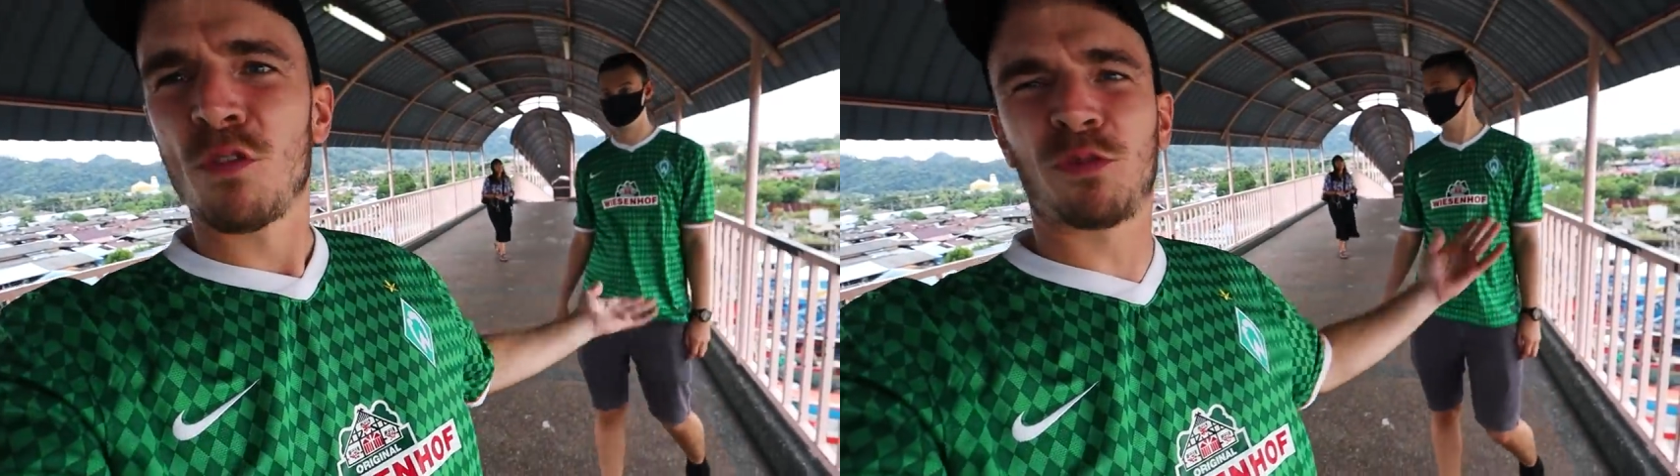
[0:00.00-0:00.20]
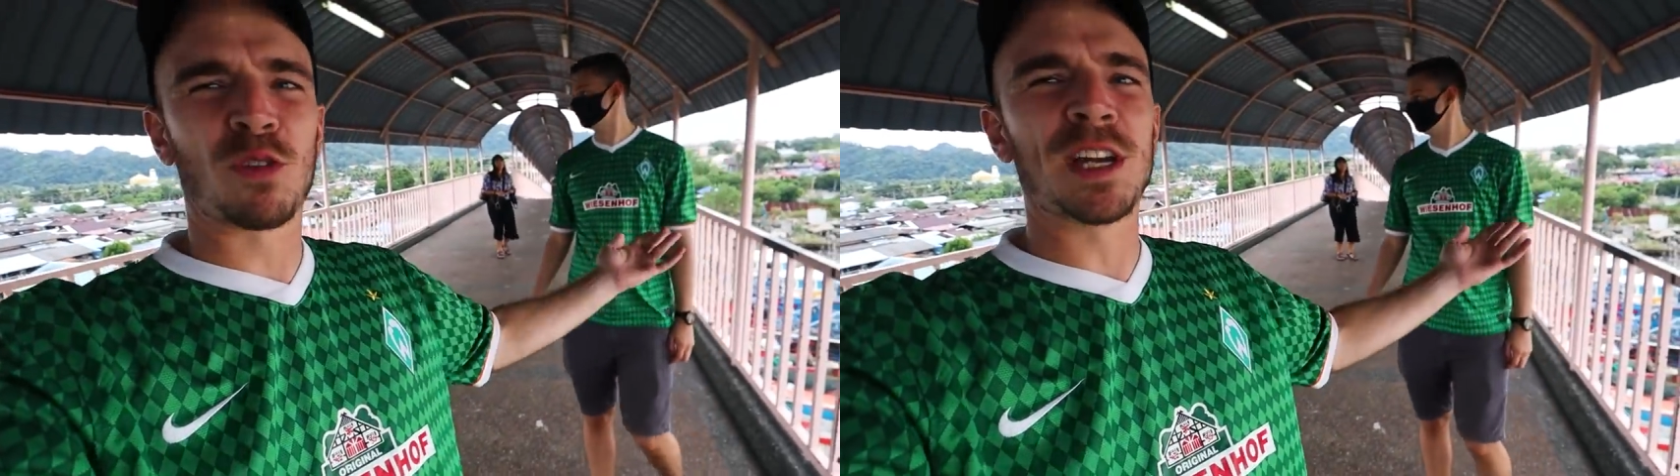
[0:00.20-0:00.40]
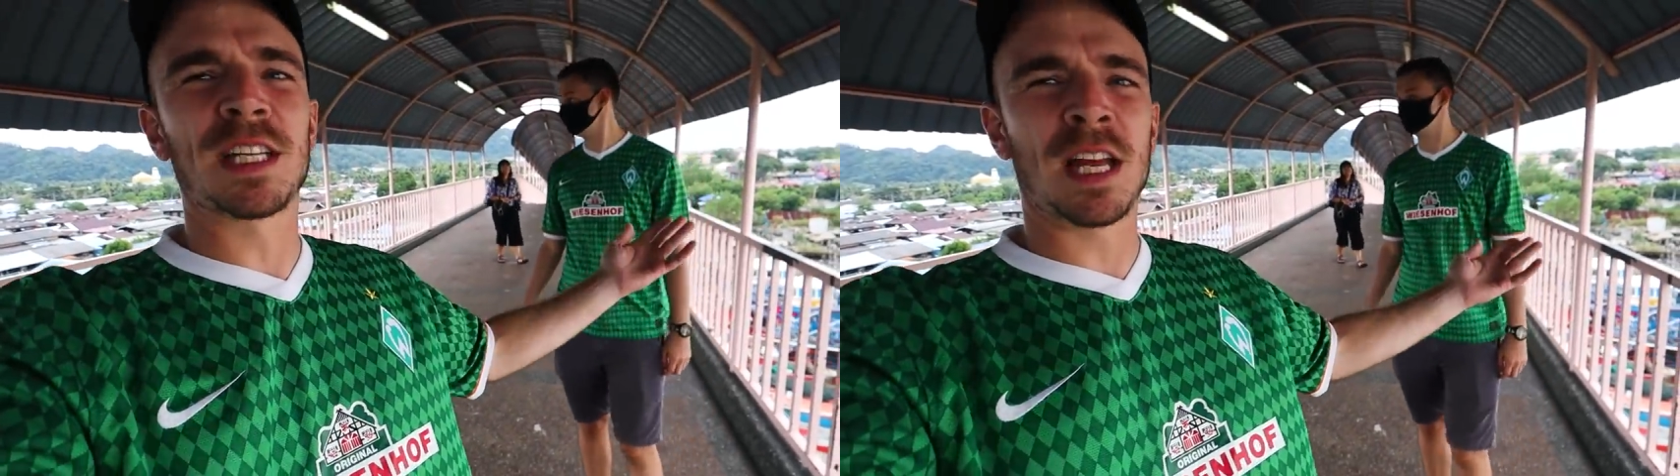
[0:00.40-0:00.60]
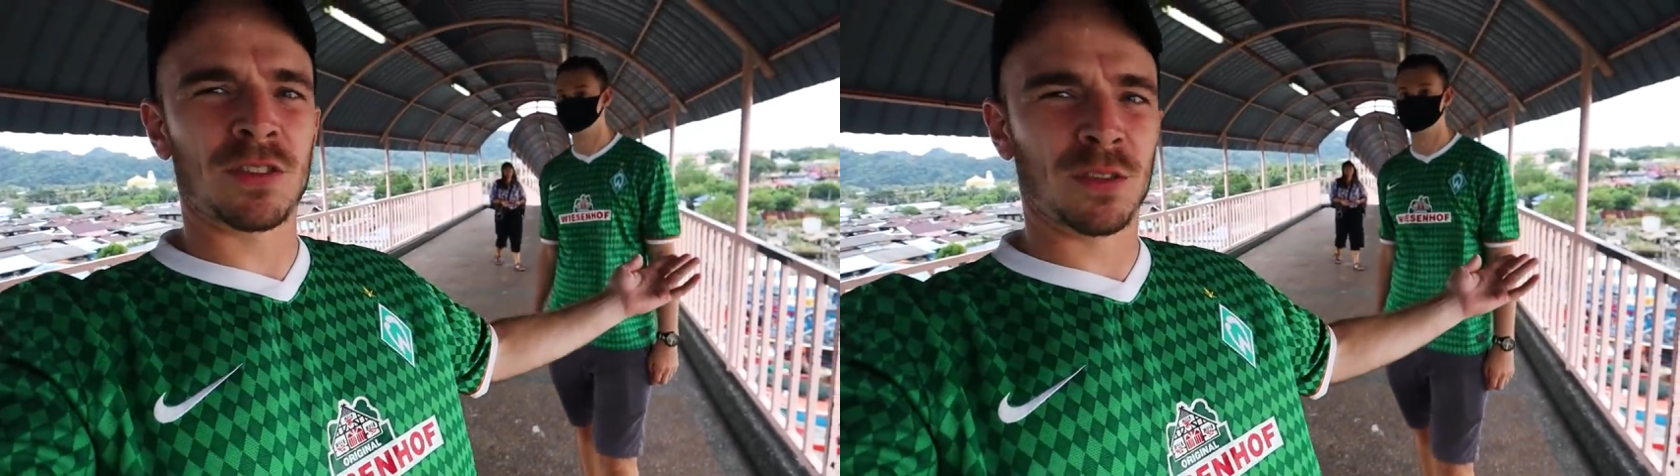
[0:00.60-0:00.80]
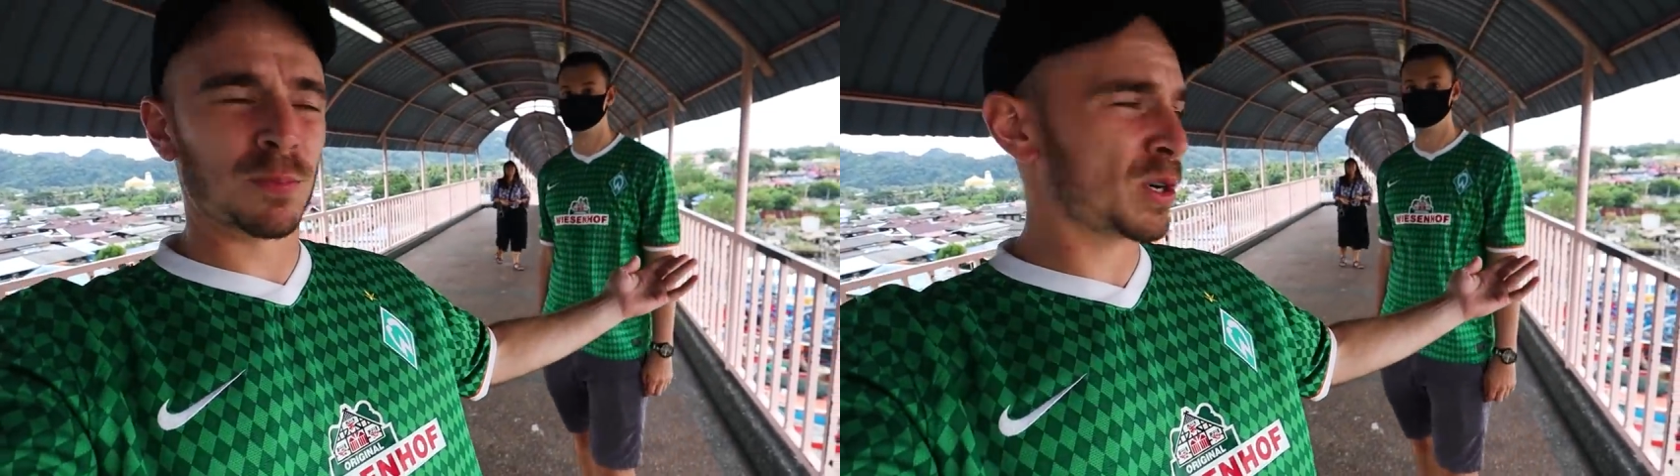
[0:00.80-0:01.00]
Free to
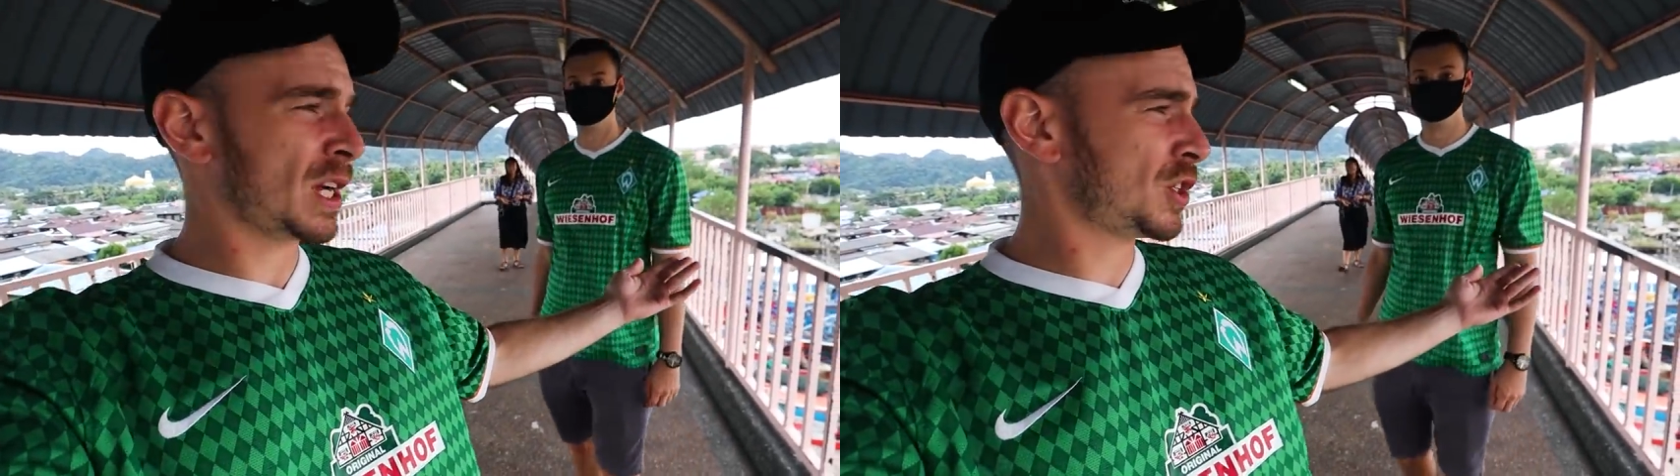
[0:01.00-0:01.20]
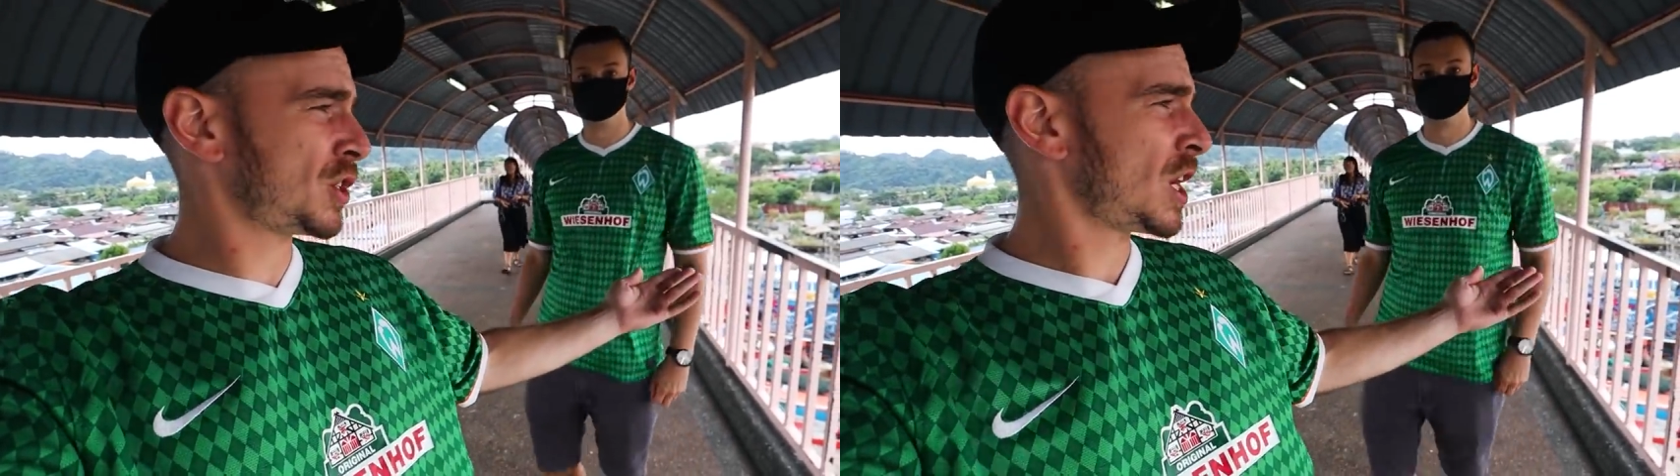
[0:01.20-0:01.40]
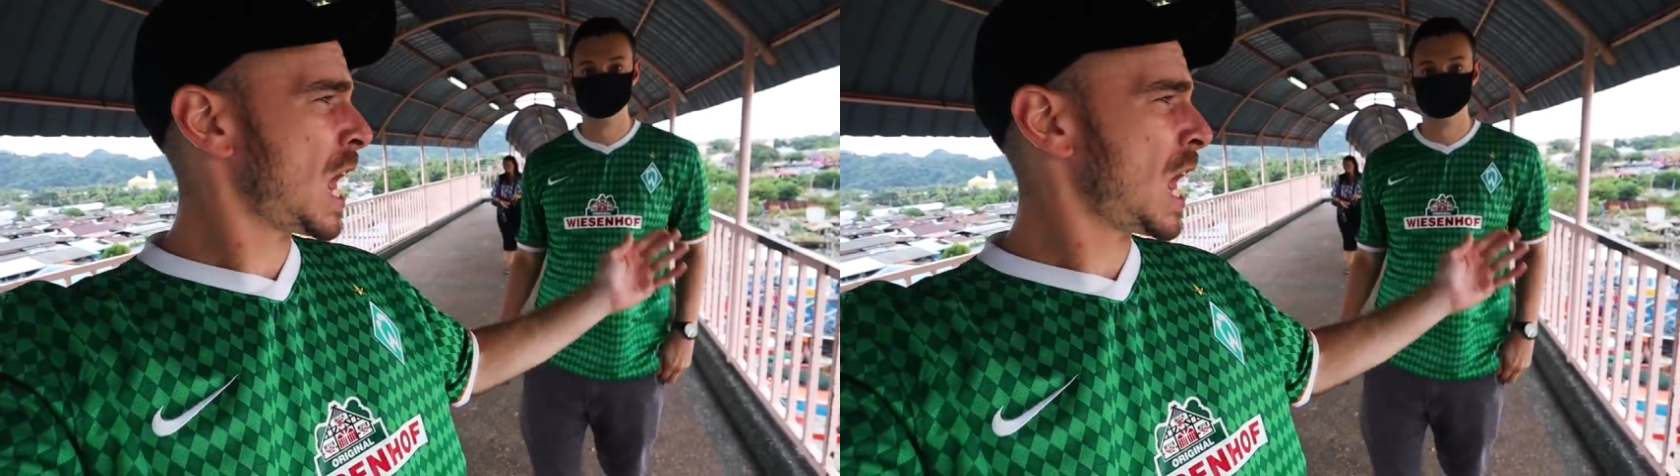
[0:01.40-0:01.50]
enter the bridge.